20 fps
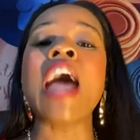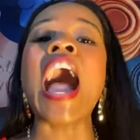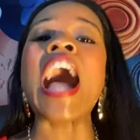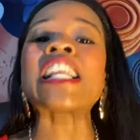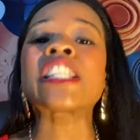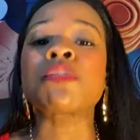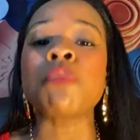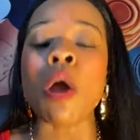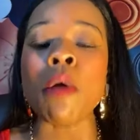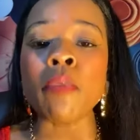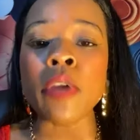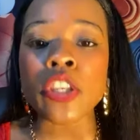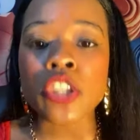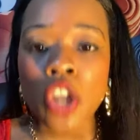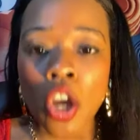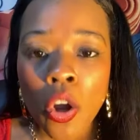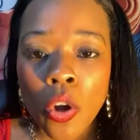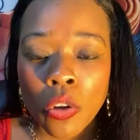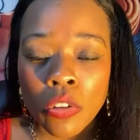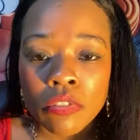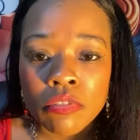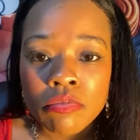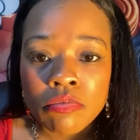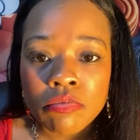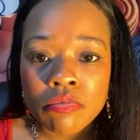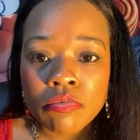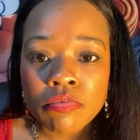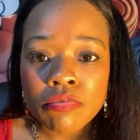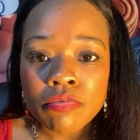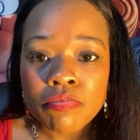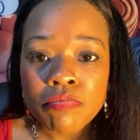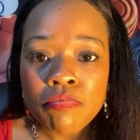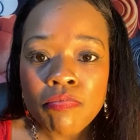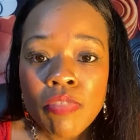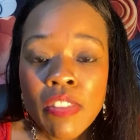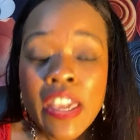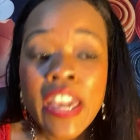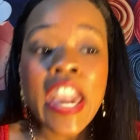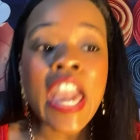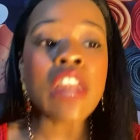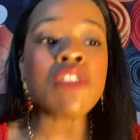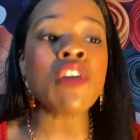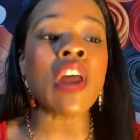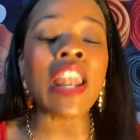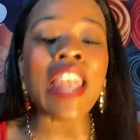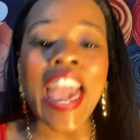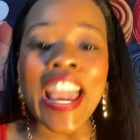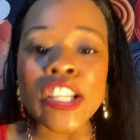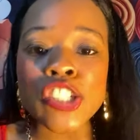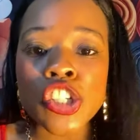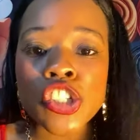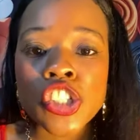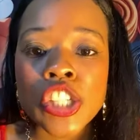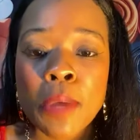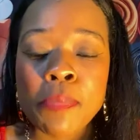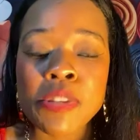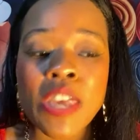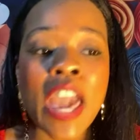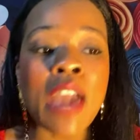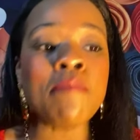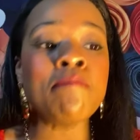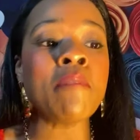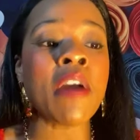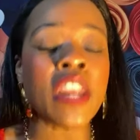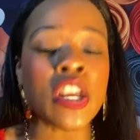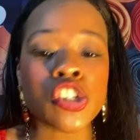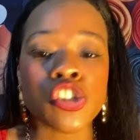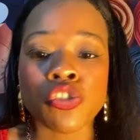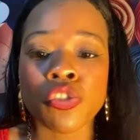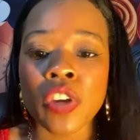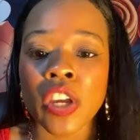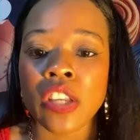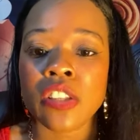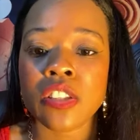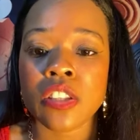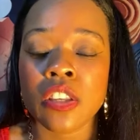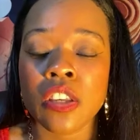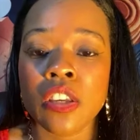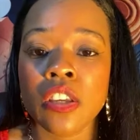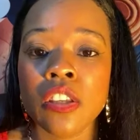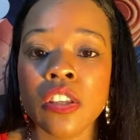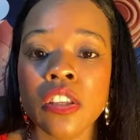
That's what we do in relationships, in ministries,